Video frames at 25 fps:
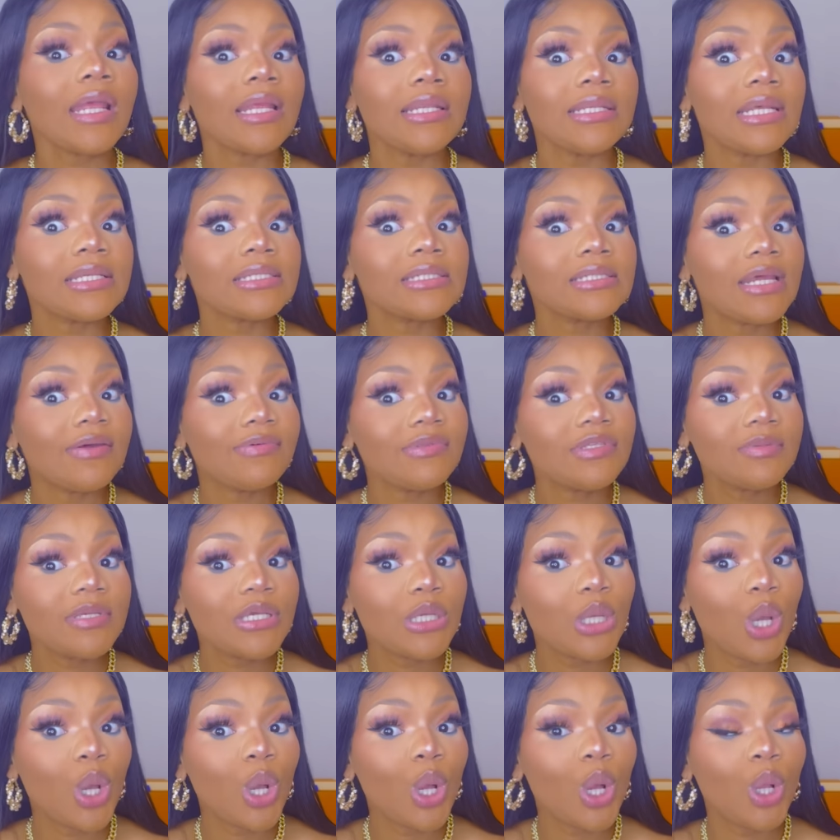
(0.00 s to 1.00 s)
doesn't have to be
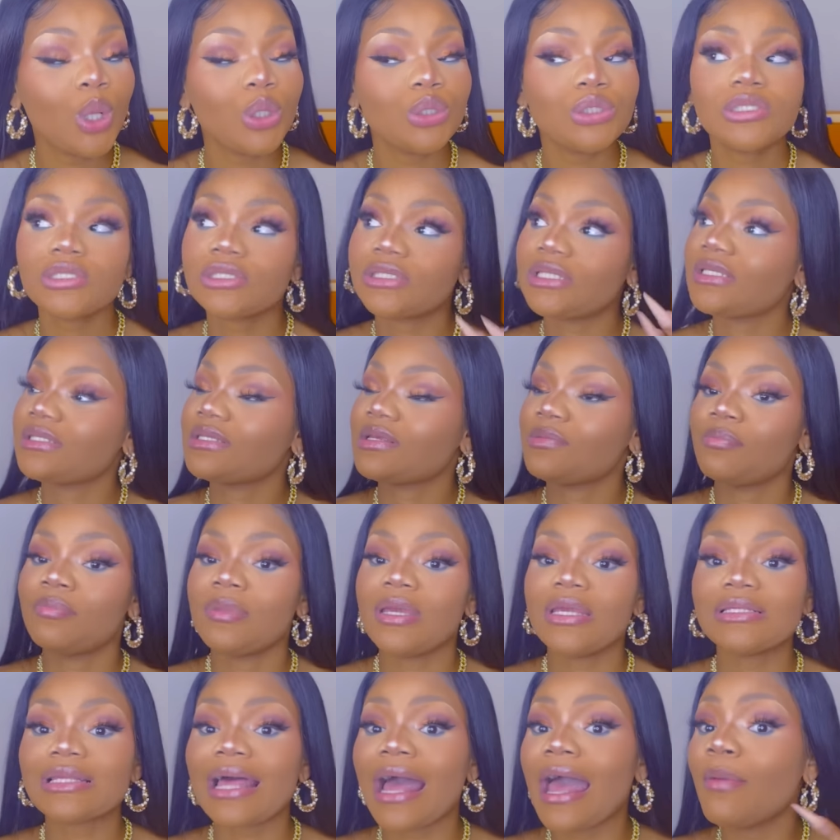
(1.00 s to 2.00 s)
gold. There's
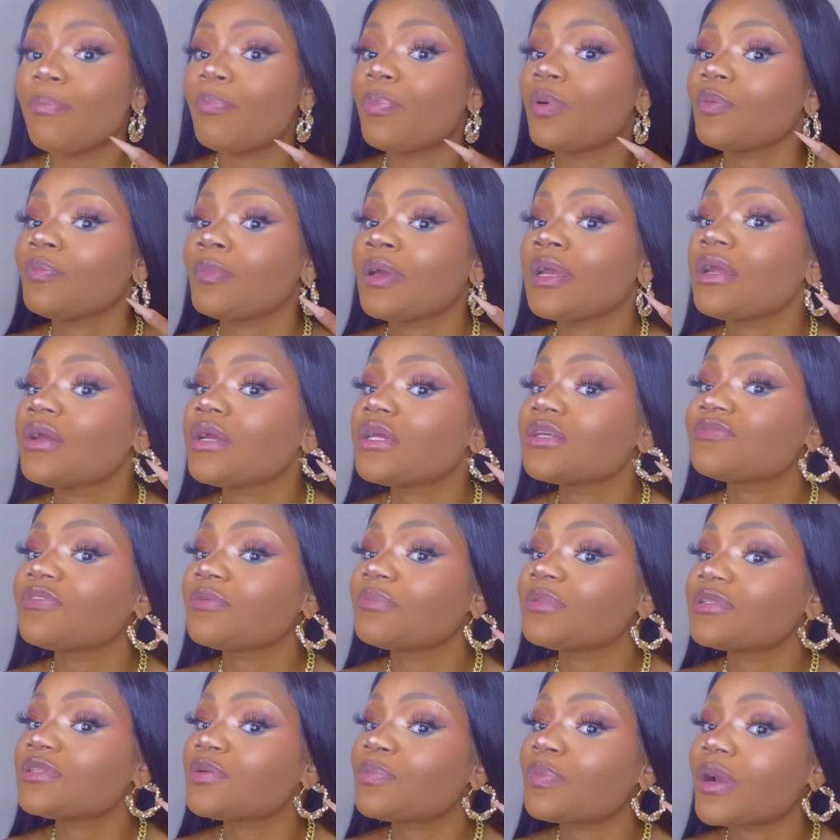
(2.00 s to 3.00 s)
amazing. I bought my earrings from
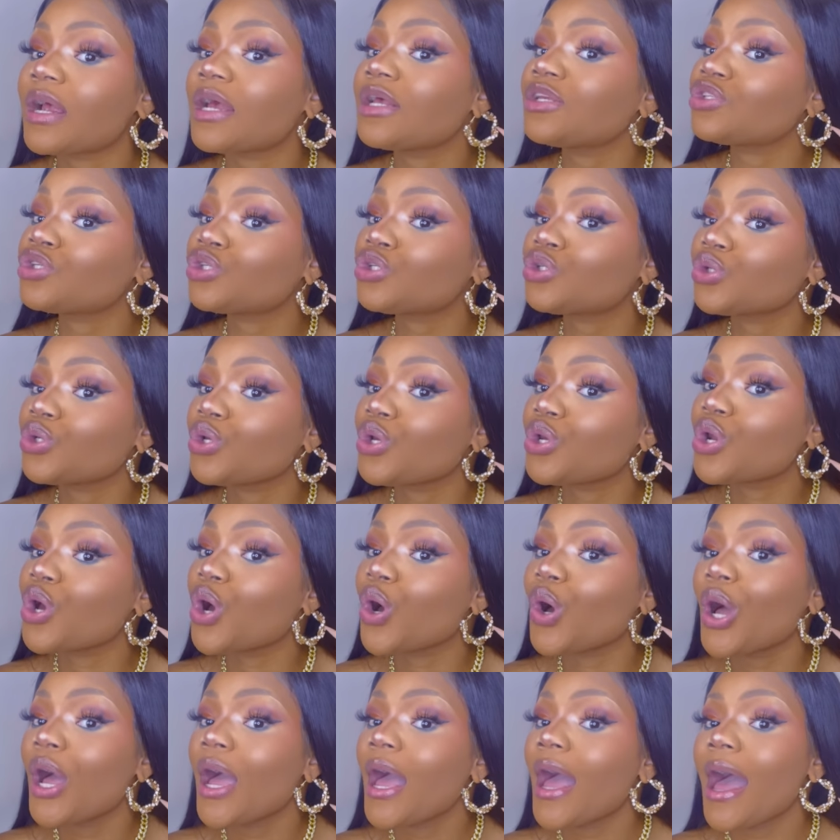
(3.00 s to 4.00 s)
Mr. Price, just so you
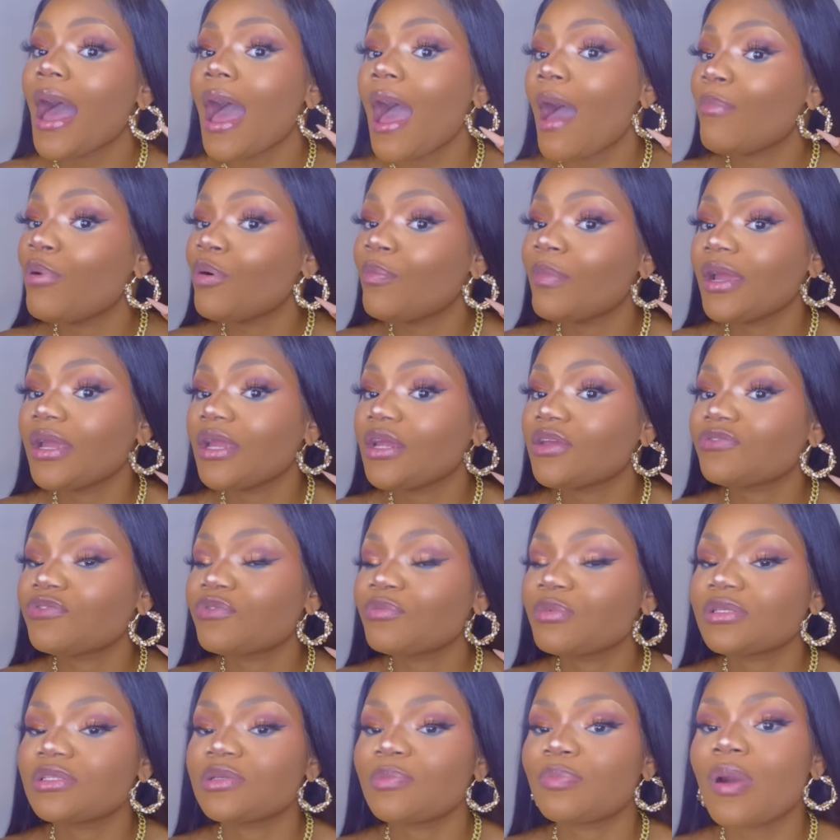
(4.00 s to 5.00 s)
know. I bought my earrings from
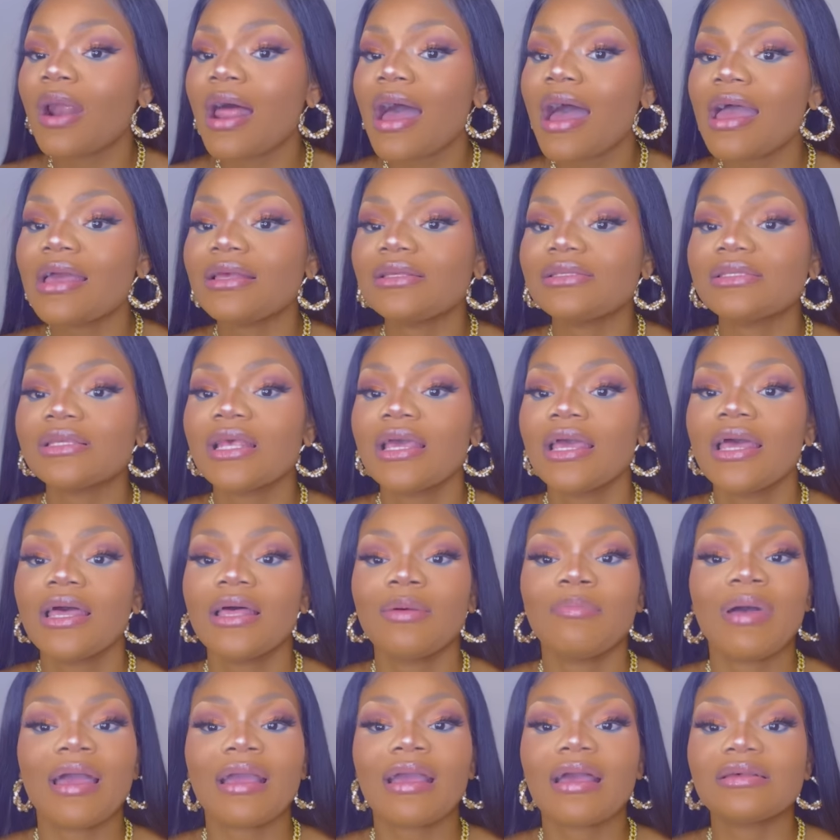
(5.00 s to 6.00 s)
Mr. Price.
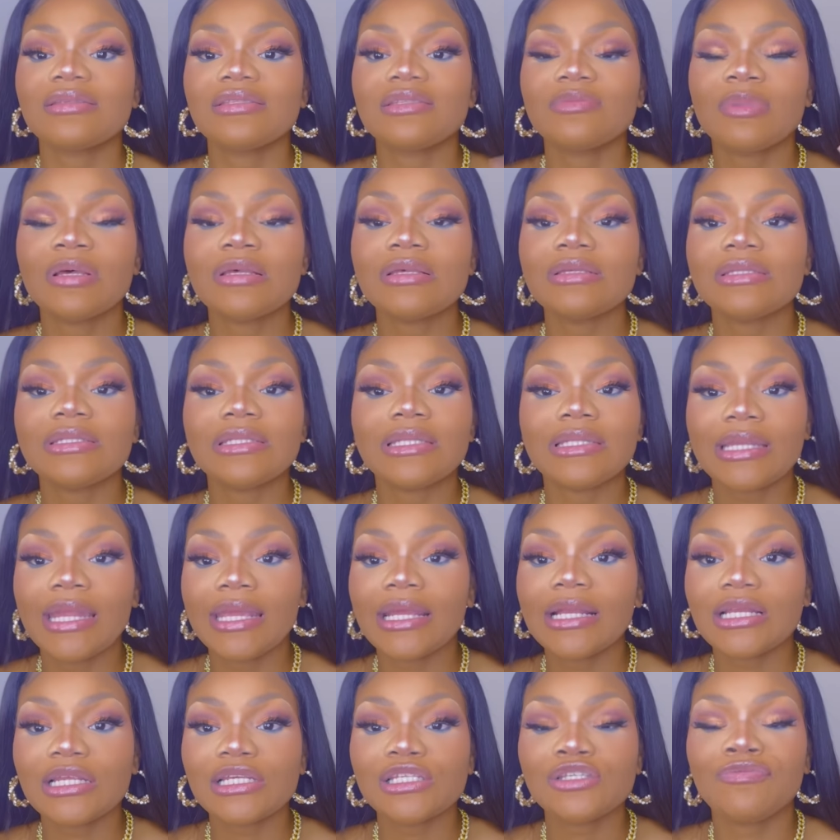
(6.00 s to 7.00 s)
My customer
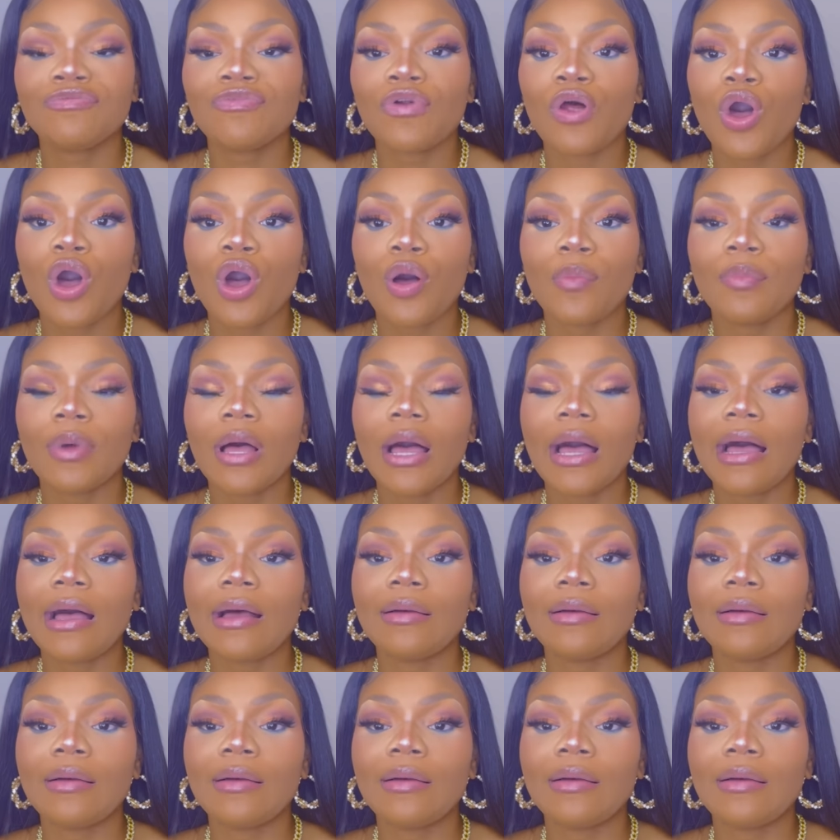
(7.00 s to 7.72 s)
necklace from